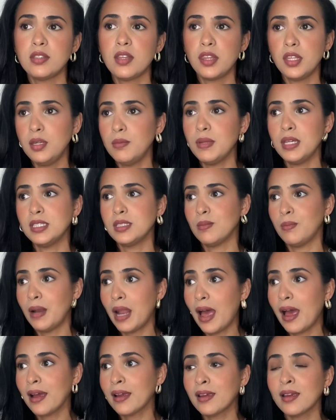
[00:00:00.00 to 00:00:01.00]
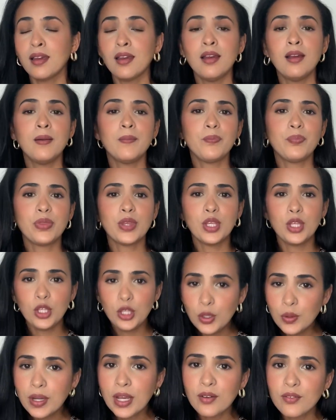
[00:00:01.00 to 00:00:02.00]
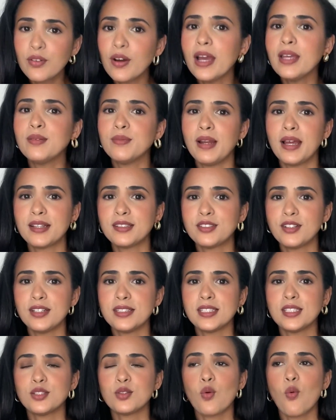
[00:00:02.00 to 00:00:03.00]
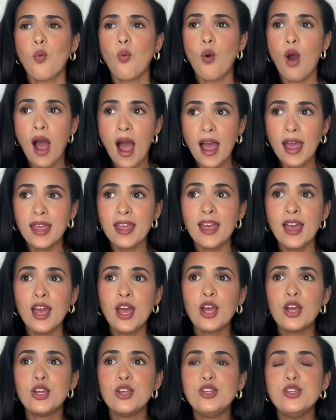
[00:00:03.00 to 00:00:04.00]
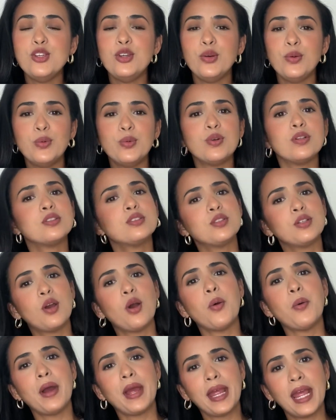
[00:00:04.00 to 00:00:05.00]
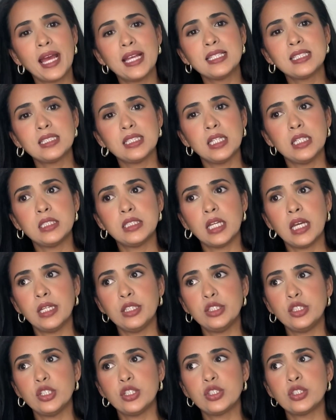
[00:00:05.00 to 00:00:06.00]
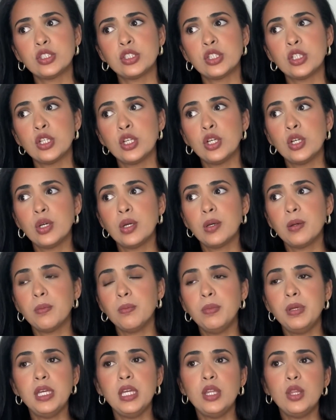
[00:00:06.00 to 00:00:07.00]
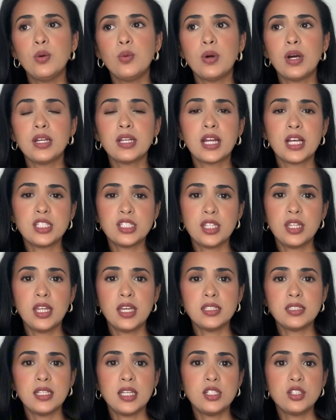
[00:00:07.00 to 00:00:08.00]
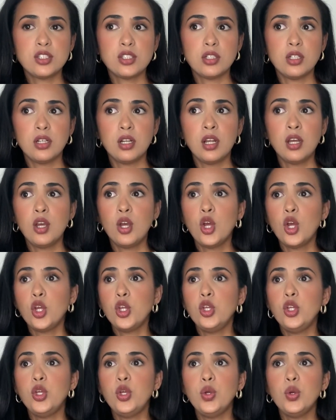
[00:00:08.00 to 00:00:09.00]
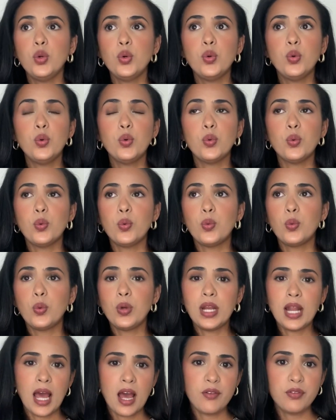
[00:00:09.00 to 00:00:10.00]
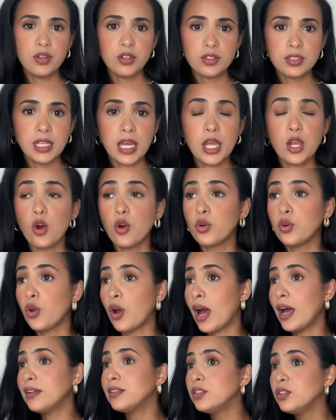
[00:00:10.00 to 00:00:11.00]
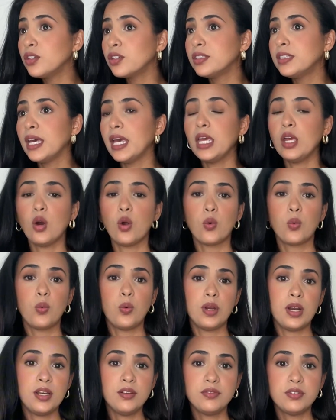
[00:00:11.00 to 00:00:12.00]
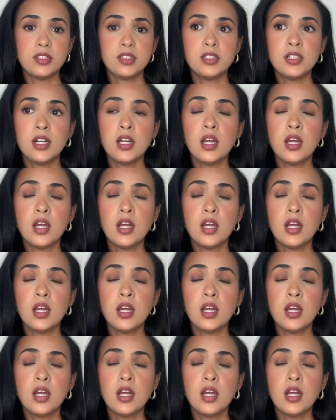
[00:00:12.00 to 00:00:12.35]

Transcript: theme is black, you can find black dresses. Why you want to go against it and just be the one catching the attention? You will have your day, or you had your day, or whatever.